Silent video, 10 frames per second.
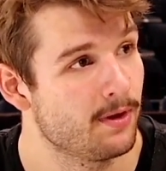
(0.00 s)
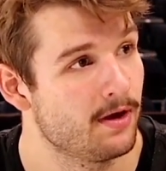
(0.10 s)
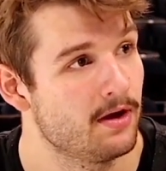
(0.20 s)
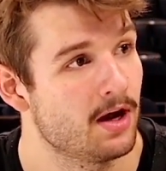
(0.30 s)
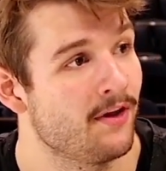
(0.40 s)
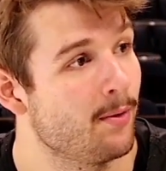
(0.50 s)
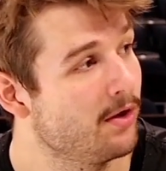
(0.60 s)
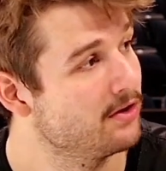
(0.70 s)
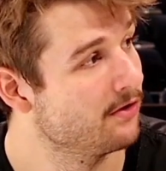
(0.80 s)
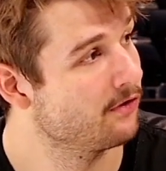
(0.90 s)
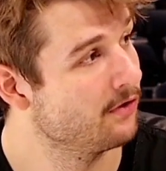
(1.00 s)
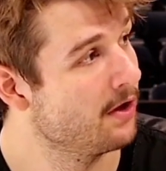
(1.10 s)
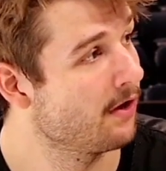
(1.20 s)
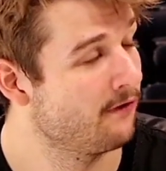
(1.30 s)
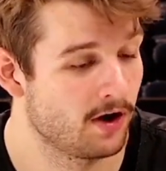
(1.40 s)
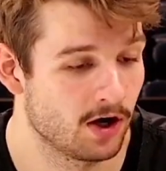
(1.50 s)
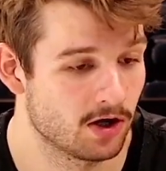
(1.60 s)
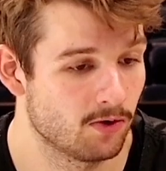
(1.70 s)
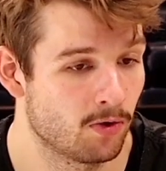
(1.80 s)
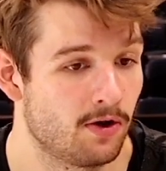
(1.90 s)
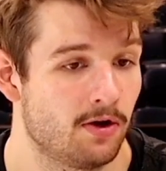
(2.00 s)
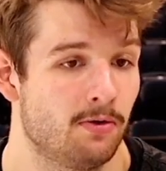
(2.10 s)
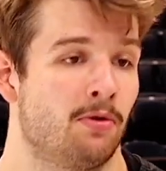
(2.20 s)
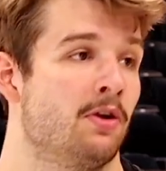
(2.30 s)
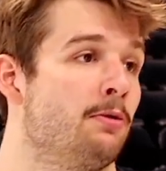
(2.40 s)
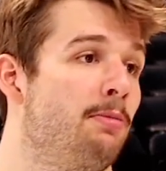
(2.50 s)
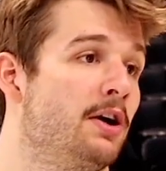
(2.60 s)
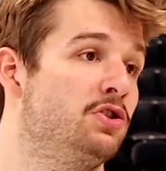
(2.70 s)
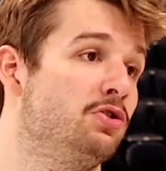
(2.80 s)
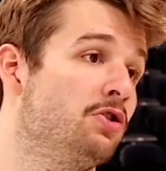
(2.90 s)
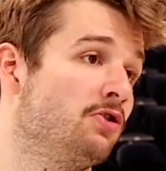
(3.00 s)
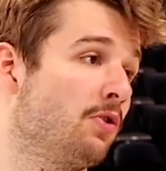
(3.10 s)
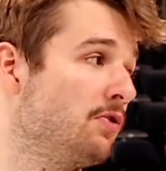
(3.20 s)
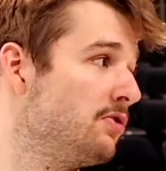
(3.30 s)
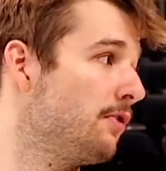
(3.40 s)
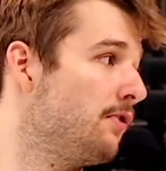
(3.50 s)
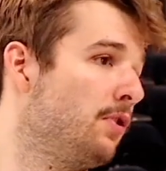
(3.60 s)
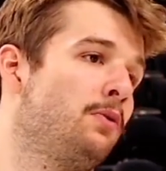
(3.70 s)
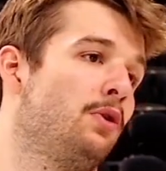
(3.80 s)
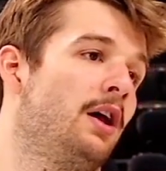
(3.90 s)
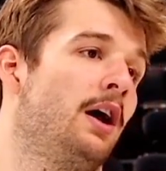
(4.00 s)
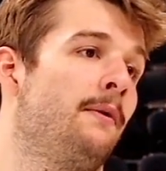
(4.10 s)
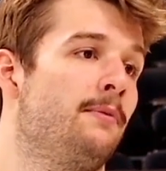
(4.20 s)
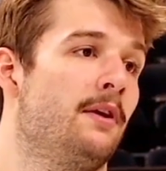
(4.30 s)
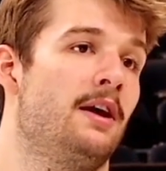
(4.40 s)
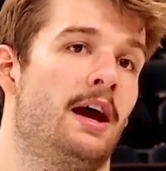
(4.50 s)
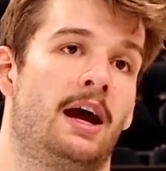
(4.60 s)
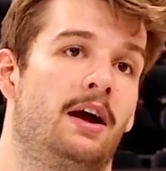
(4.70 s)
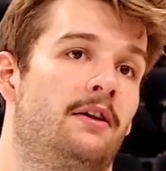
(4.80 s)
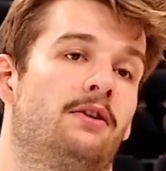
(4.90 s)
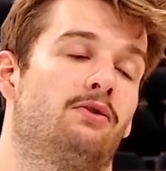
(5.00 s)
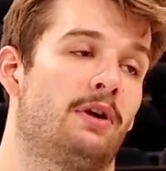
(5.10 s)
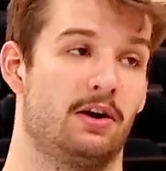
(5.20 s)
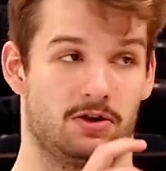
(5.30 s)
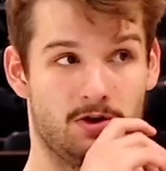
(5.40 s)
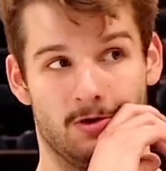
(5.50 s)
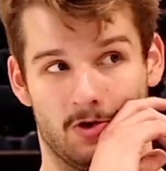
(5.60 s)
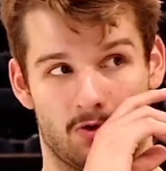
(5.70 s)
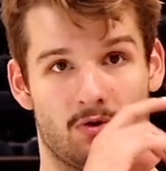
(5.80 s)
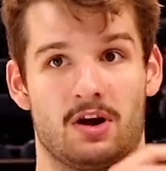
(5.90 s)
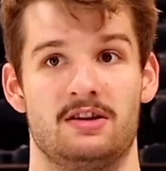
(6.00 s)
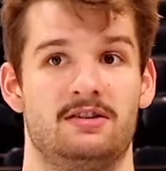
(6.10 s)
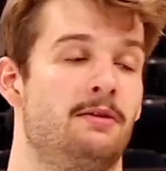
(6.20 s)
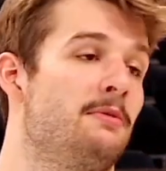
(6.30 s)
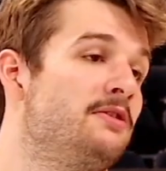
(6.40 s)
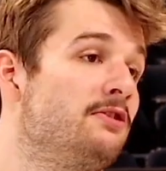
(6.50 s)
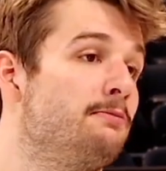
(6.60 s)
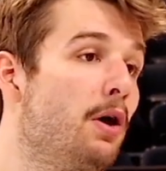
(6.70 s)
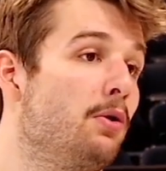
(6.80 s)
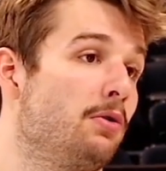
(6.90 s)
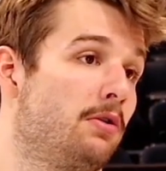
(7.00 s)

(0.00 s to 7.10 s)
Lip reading: and they went to the free throw. A very good one of their best shooters goes to the free throw line, and the crowd is going crazy, and he misses both.